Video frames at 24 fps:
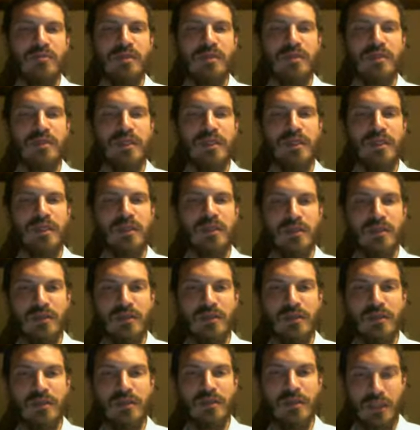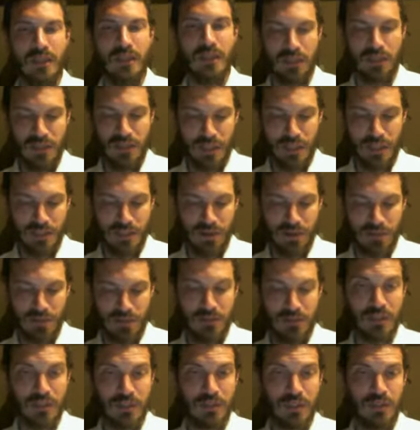saying, let's take the number
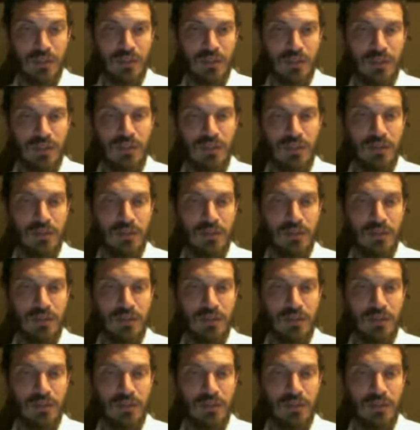60,